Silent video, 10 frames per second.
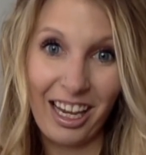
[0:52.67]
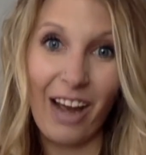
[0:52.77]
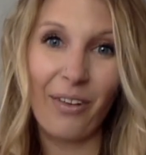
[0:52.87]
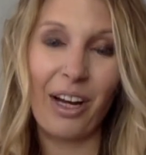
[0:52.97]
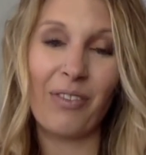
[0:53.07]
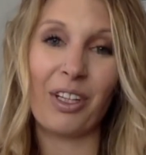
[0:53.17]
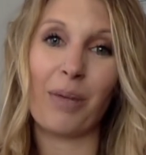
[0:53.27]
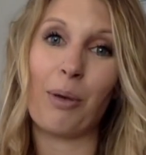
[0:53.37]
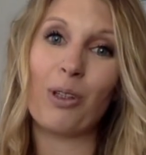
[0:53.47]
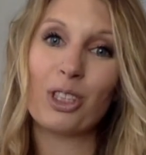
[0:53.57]
However, the
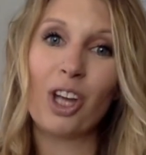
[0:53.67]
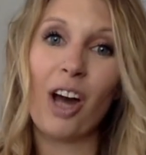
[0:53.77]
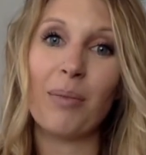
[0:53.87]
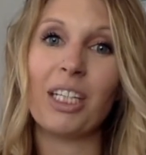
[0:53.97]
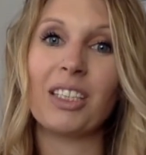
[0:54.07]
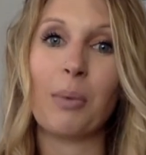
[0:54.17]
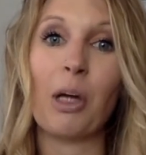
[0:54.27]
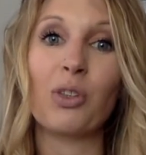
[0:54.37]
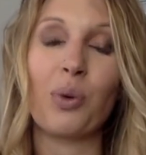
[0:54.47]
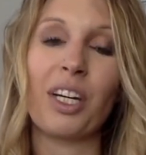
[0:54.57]
most common is
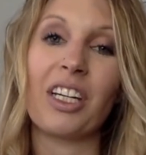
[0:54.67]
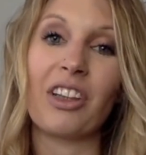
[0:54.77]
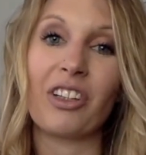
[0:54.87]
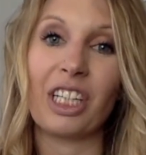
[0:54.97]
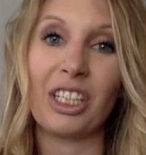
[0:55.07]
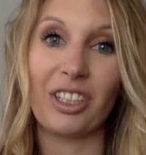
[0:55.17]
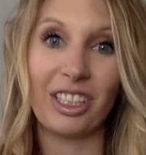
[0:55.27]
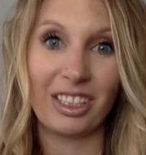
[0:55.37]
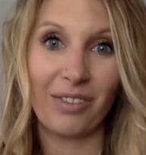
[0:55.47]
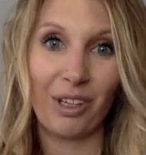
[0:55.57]
about 20 to 30
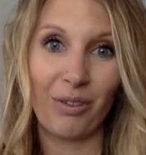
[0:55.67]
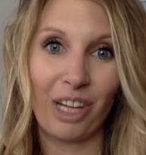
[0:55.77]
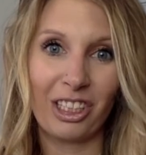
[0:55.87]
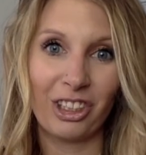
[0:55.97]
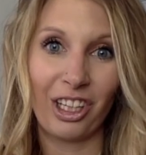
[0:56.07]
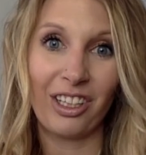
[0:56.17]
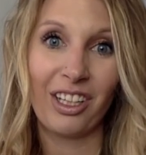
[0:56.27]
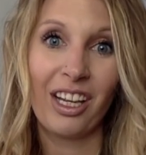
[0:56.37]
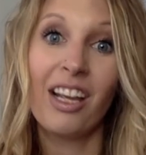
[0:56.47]
degrees of knee flexion.